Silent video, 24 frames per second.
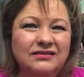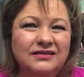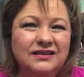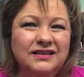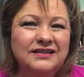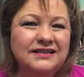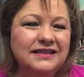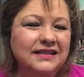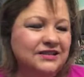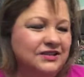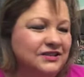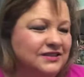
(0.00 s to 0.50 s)

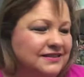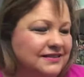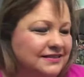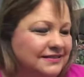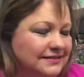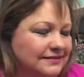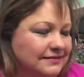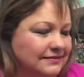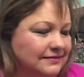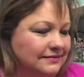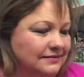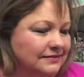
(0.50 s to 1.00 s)
Cause I just,
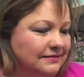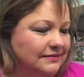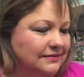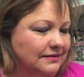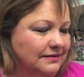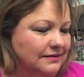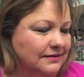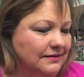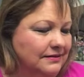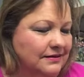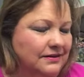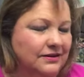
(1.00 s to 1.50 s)

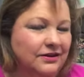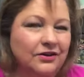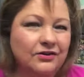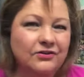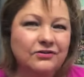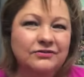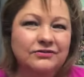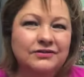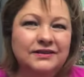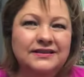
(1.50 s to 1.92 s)
you know,